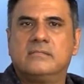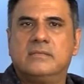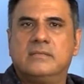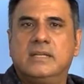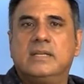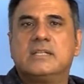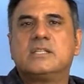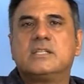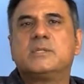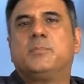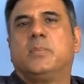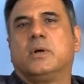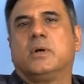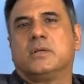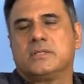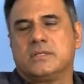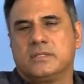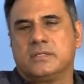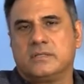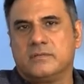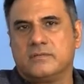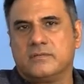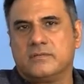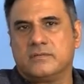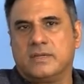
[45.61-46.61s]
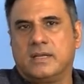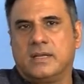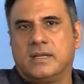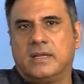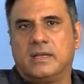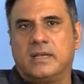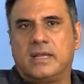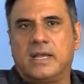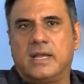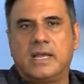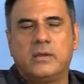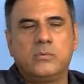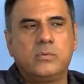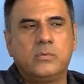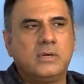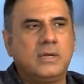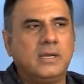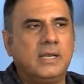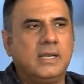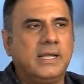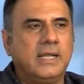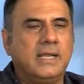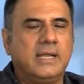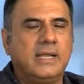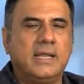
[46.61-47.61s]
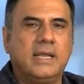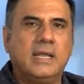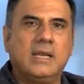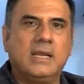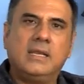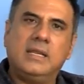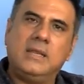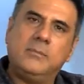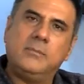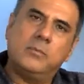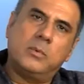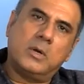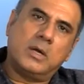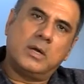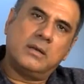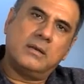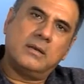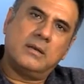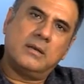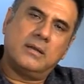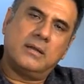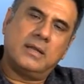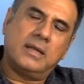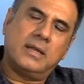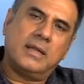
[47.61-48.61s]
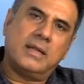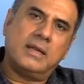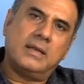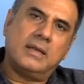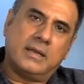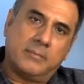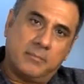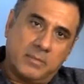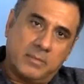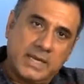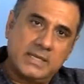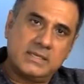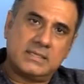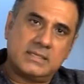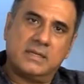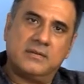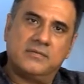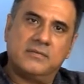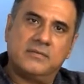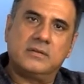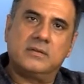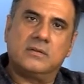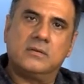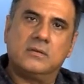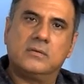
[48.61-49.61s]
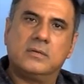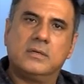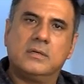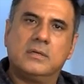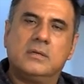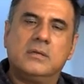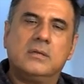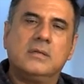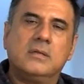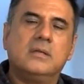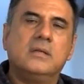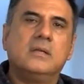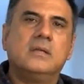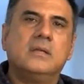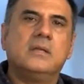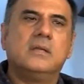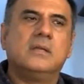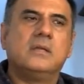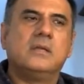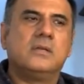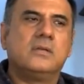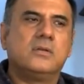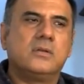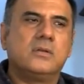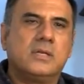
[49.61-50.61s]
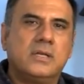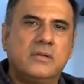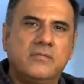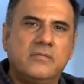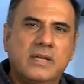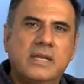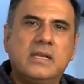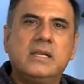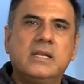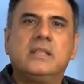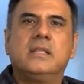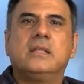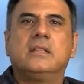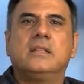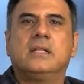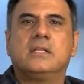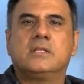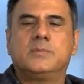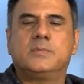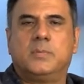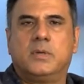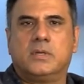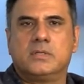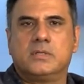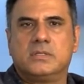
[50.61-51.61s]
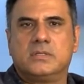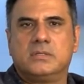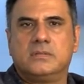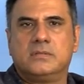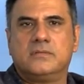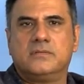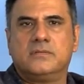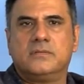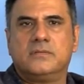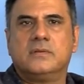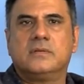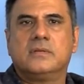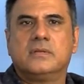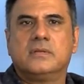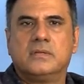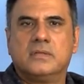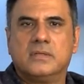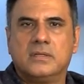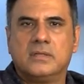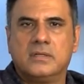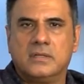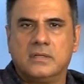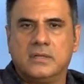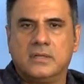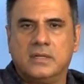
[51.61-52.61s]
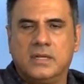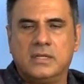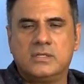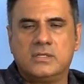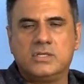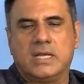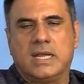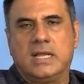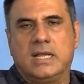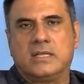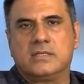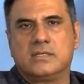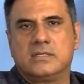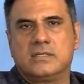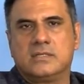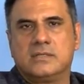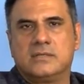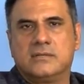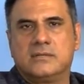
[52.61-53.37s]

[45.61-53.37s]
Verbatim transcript: that it's positive and I would like anyone and myself included to give anything that's positive a chance.